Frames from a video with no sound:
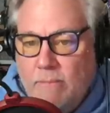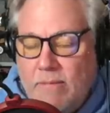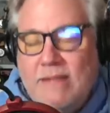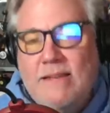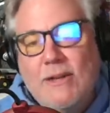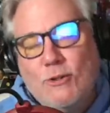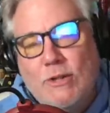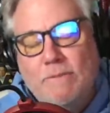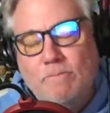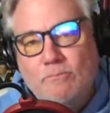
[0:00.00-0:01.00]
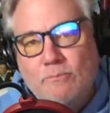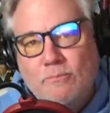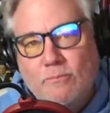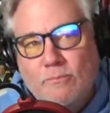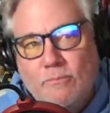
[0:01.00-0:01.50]
That's actually
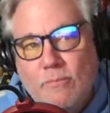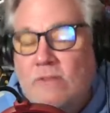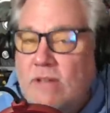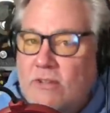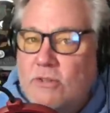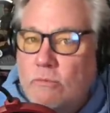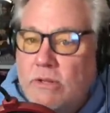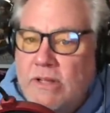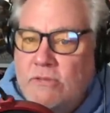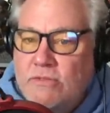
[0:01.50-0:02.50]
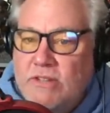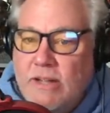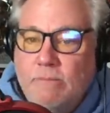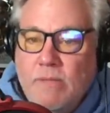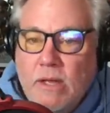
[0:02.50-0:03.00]
really
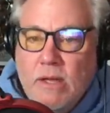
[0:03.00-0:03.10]
interesting.